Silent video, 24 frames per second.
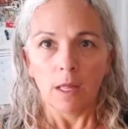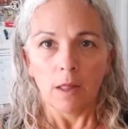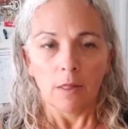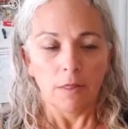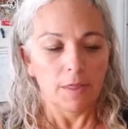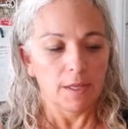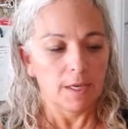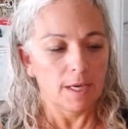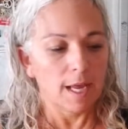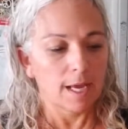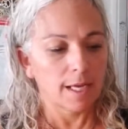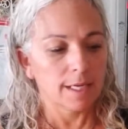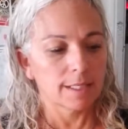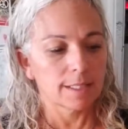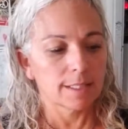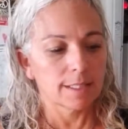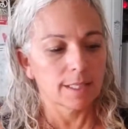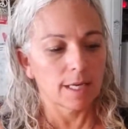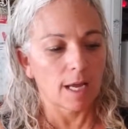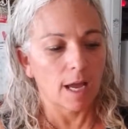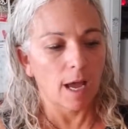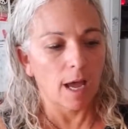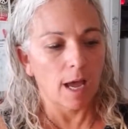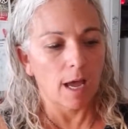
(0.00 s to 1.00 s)
The next
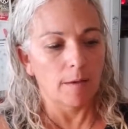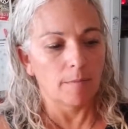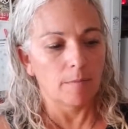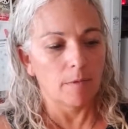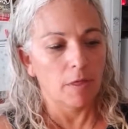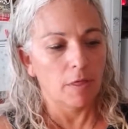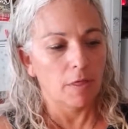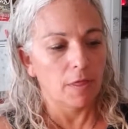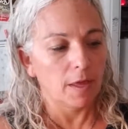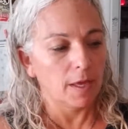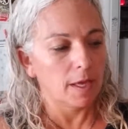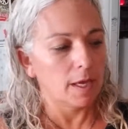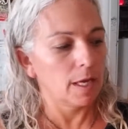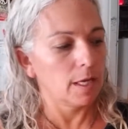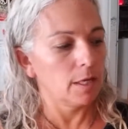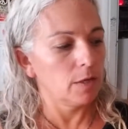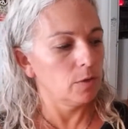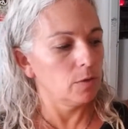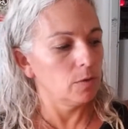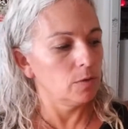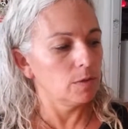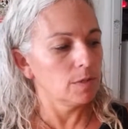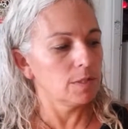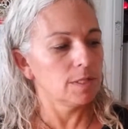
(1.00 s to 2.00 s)
thing I
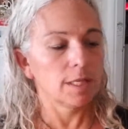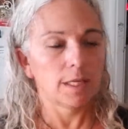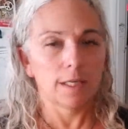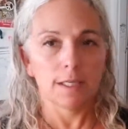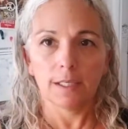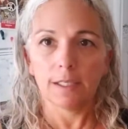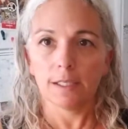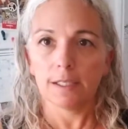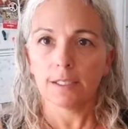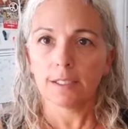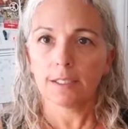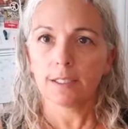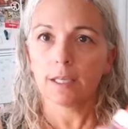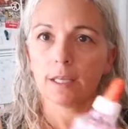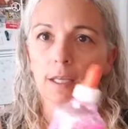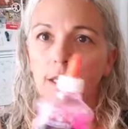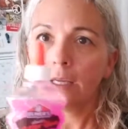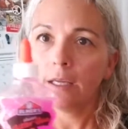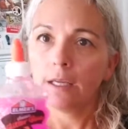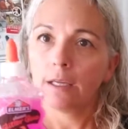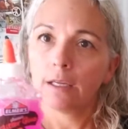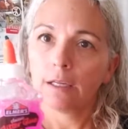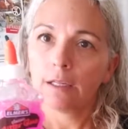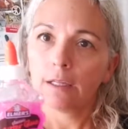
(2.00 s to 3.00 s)
use is
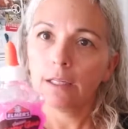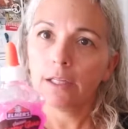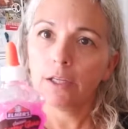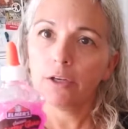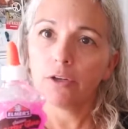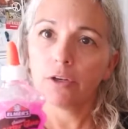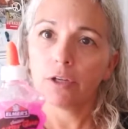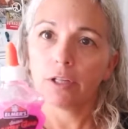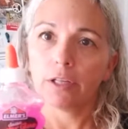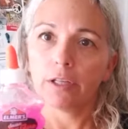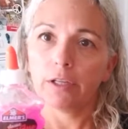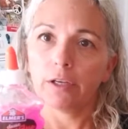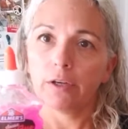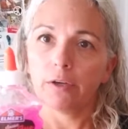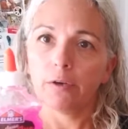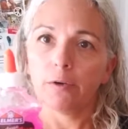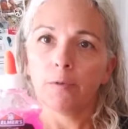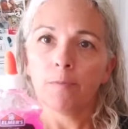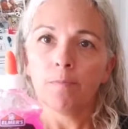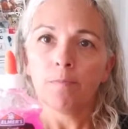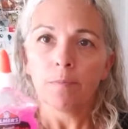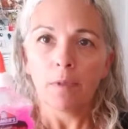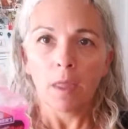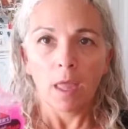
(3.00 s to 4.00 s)
glitter
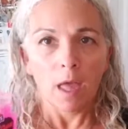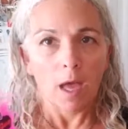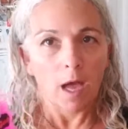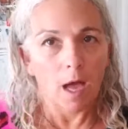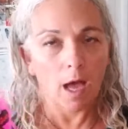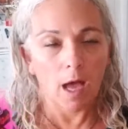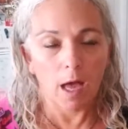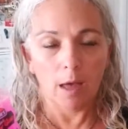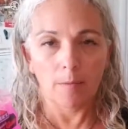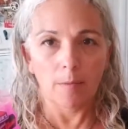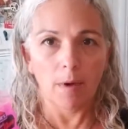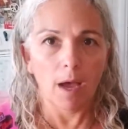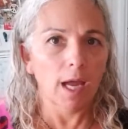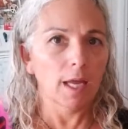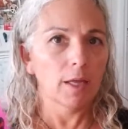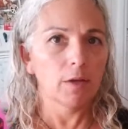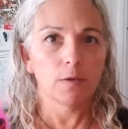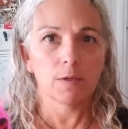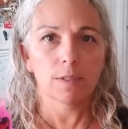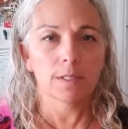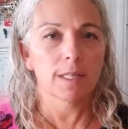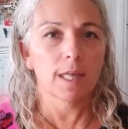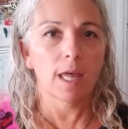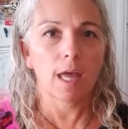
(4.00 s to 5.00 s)
glue. I
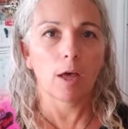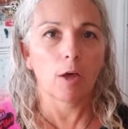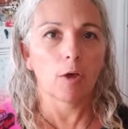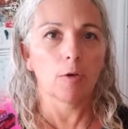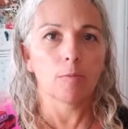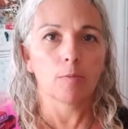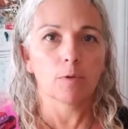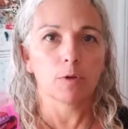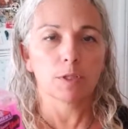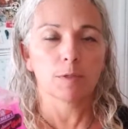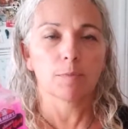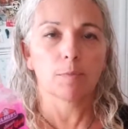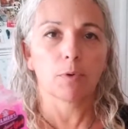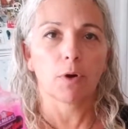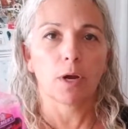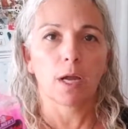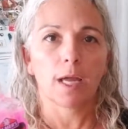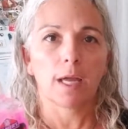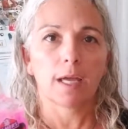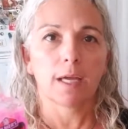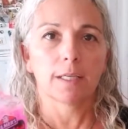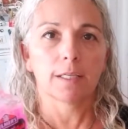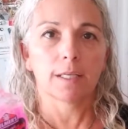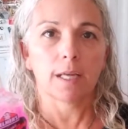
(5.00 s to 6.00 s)
use the Elmer's
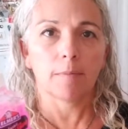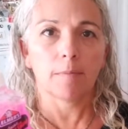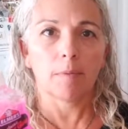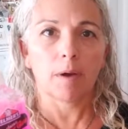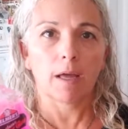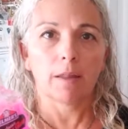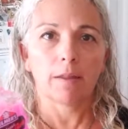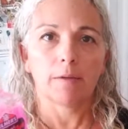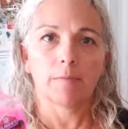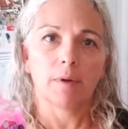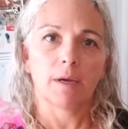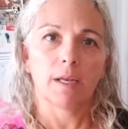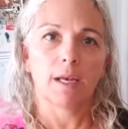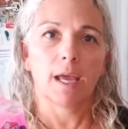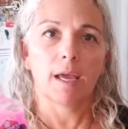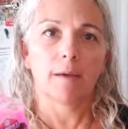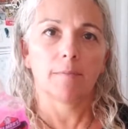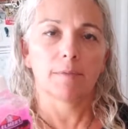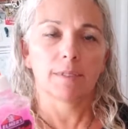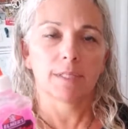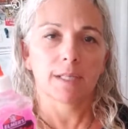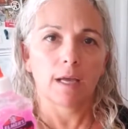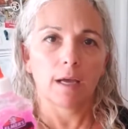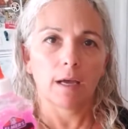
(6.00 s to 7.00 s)
brand. I buy them on
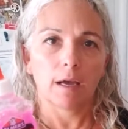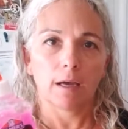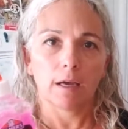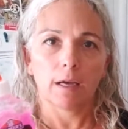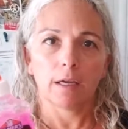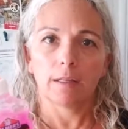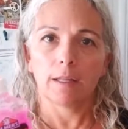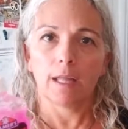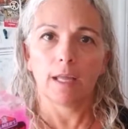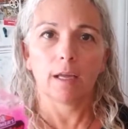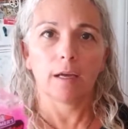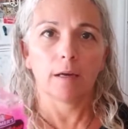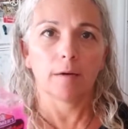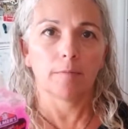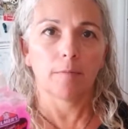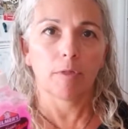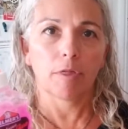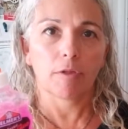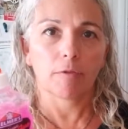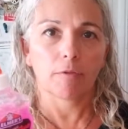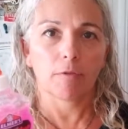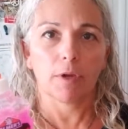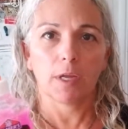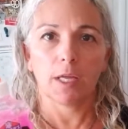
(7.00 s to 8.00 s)
Amazon. They come
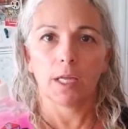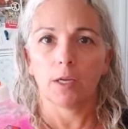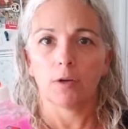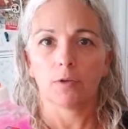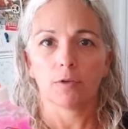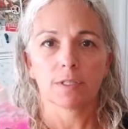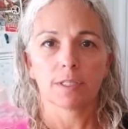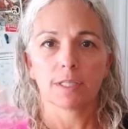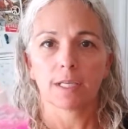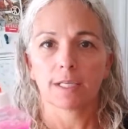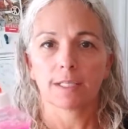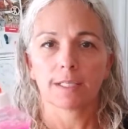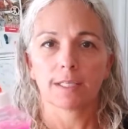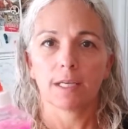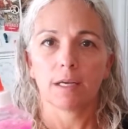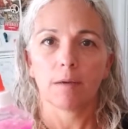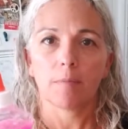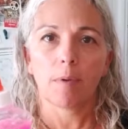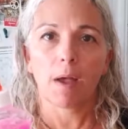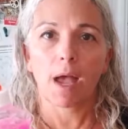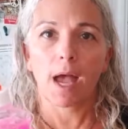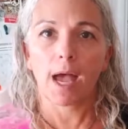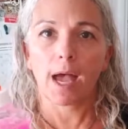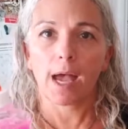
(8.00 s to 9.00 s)
3 or 6 in a
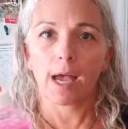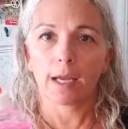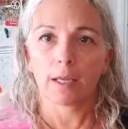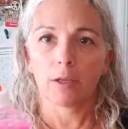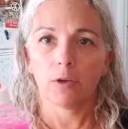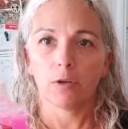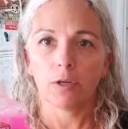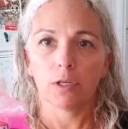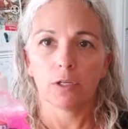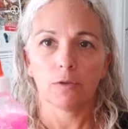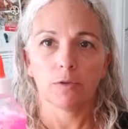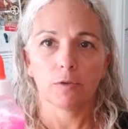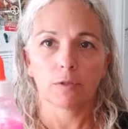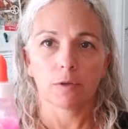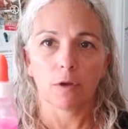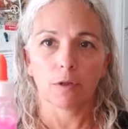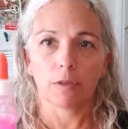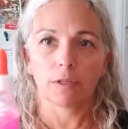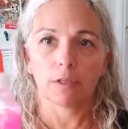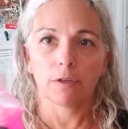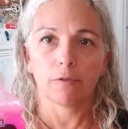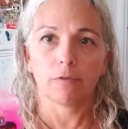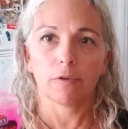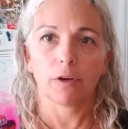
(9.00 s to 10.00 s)
pack. You can use all
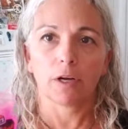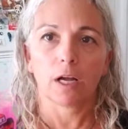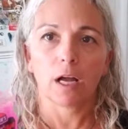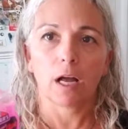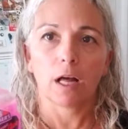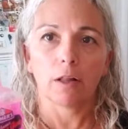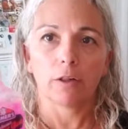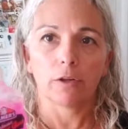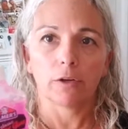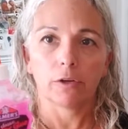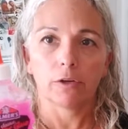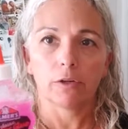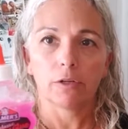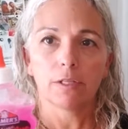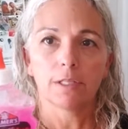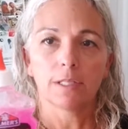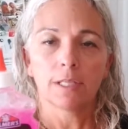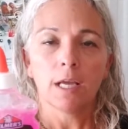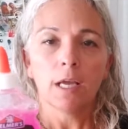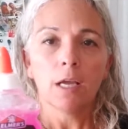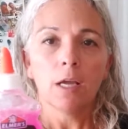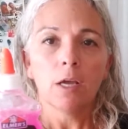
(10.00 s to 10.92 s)
the different colors.